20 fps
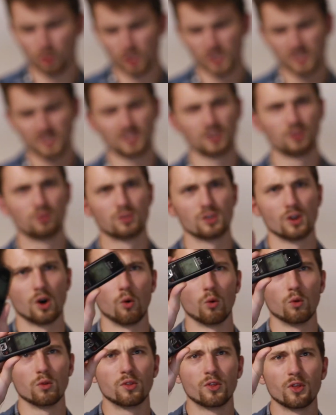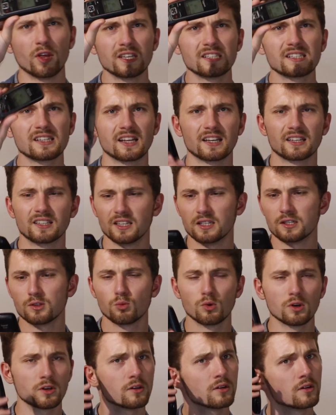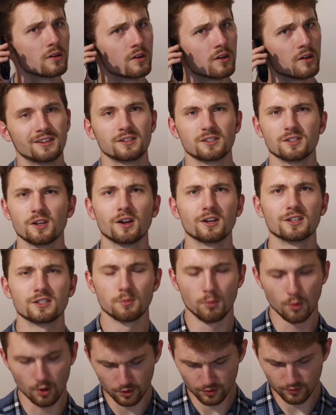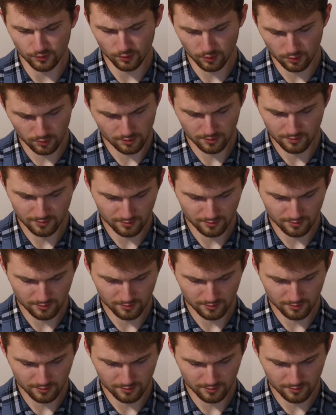just use old things like this one. It's not a smartphone.